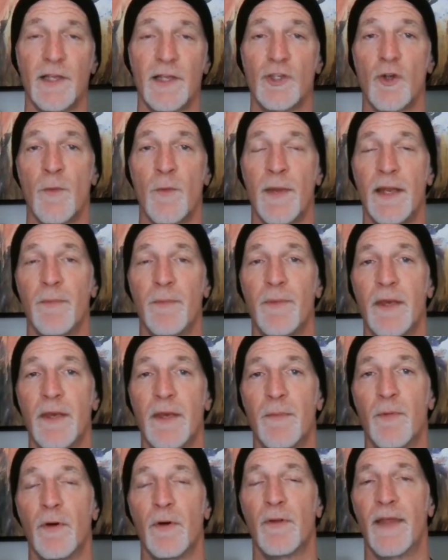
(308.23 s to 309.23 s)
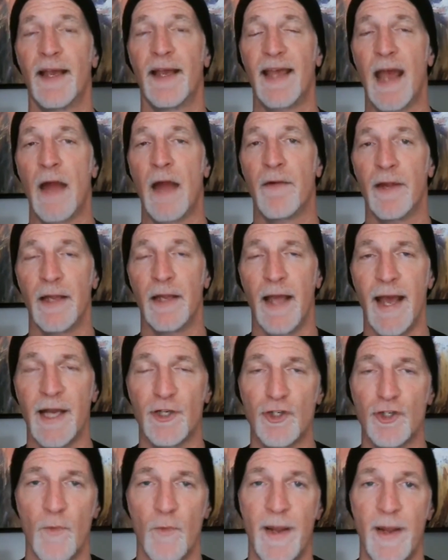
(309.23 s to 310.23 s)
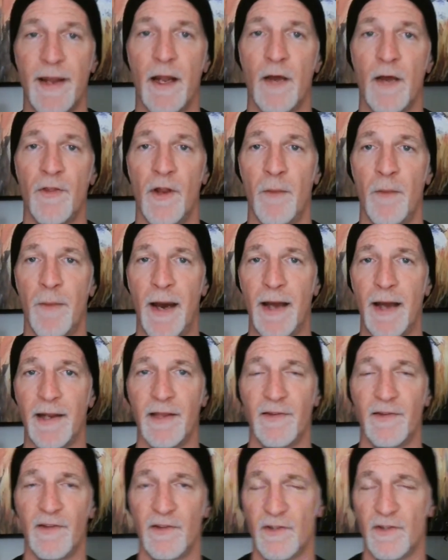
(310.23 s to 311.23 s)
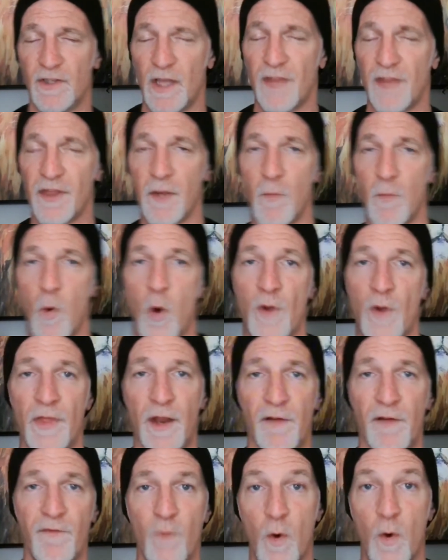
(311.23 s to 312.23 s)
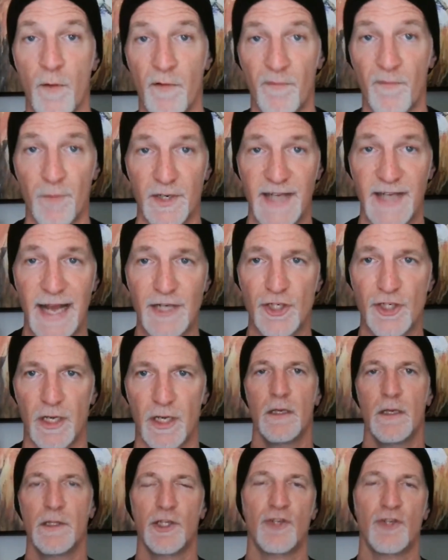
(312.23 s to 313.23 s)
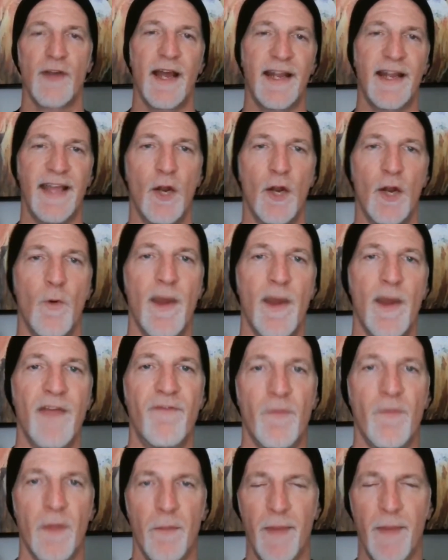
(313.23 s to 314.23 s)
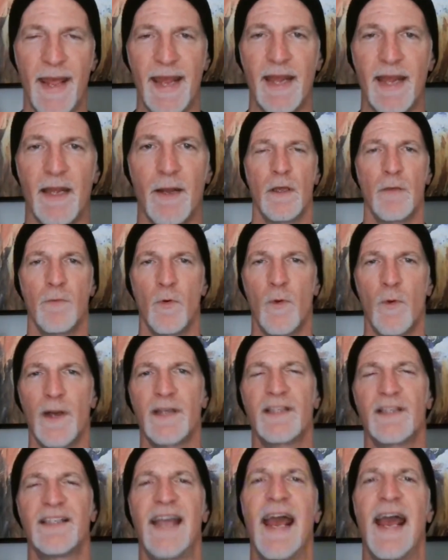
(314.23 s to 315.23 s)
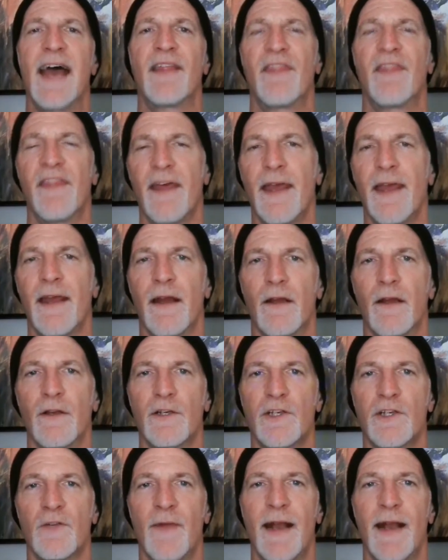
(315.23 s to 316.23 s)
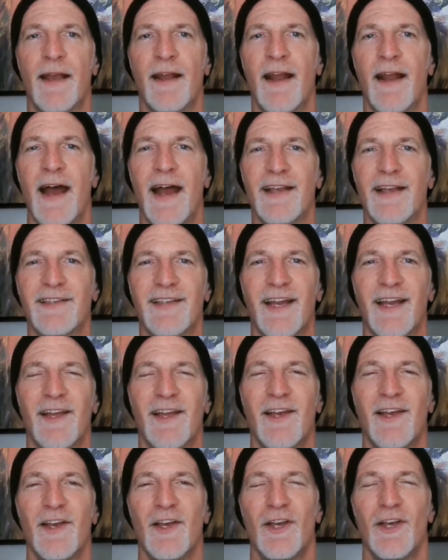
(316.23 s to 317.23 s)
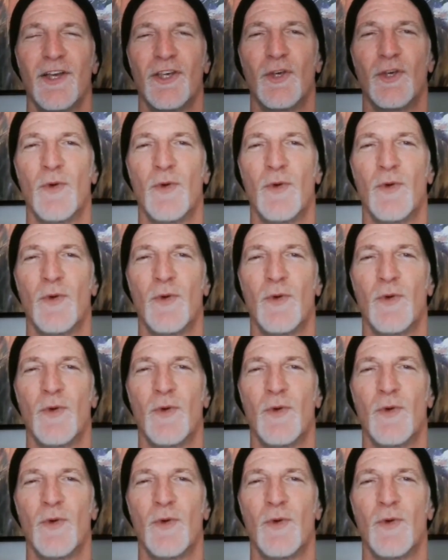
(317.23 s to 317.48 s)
so many people that carry extra weight on their bodies, it's nothing more than a form of protection to try to get away from the pain. But what a sad thing to recognize that you